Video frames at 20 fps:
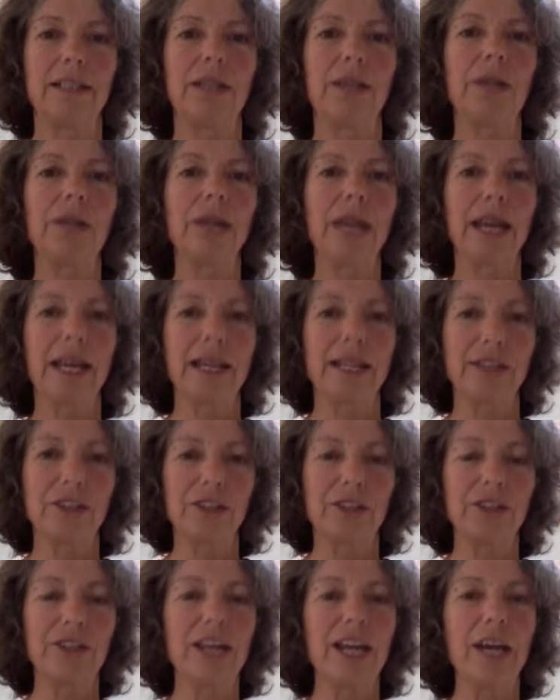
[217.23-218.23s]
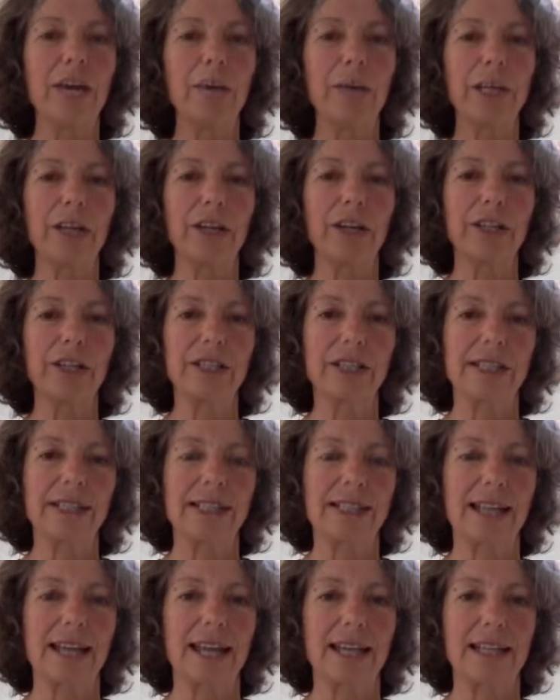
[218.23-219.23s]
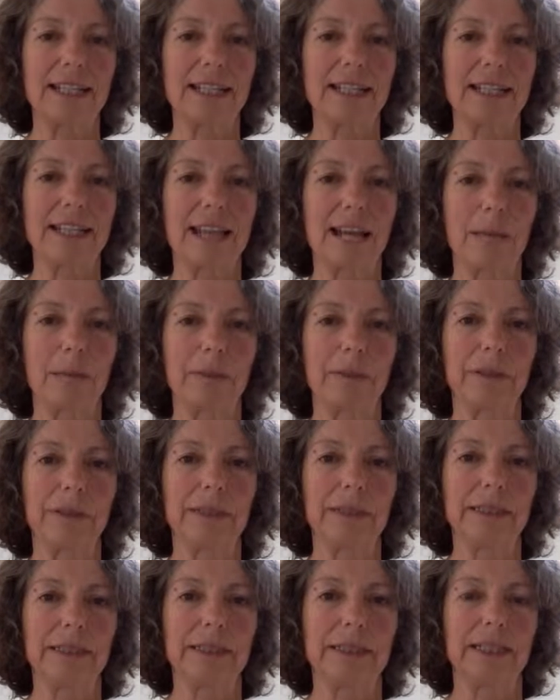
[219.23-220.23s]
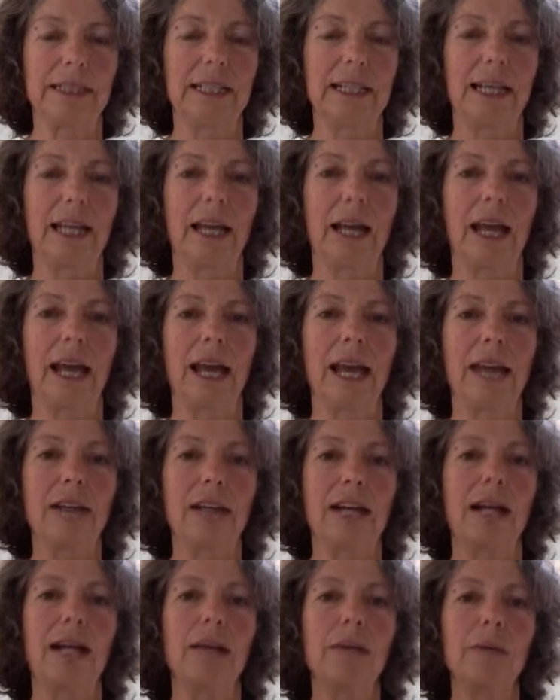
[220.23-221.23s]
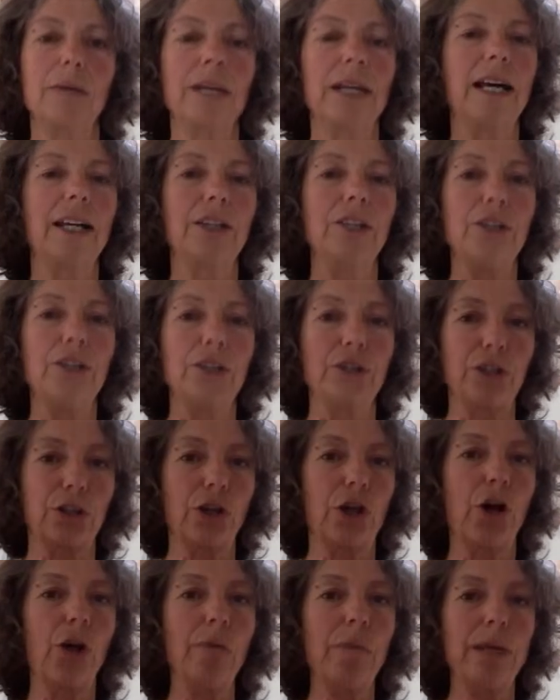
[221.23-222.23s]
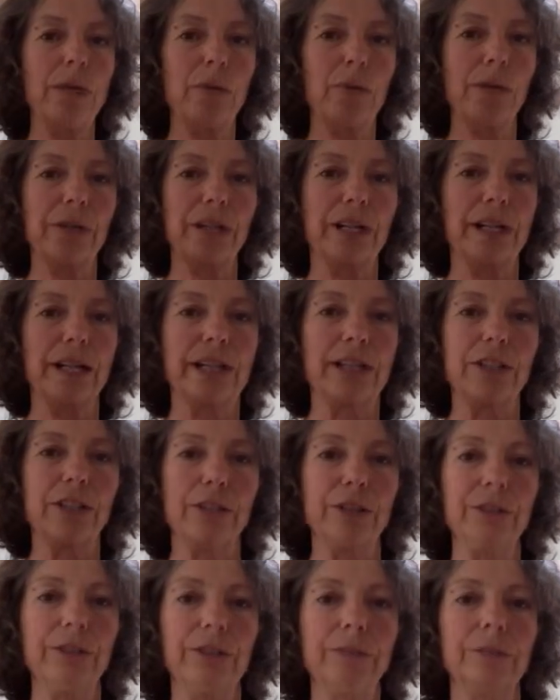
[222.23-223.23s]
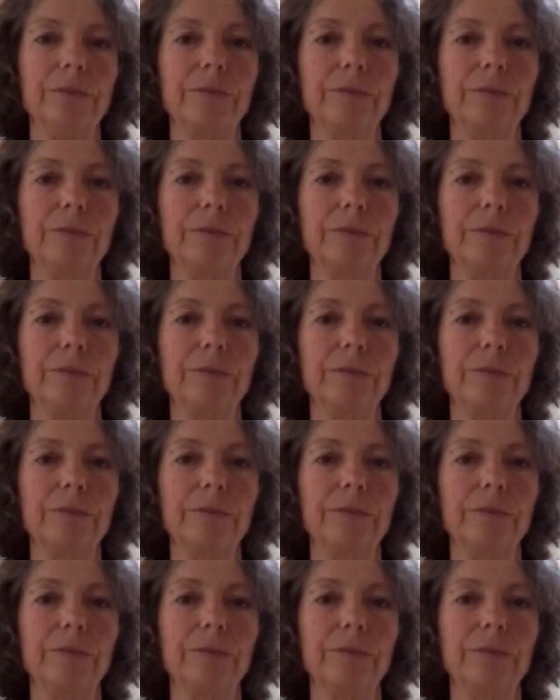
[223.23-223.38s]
Okay, so now we're going to start to tap. And I would like you to copy what I do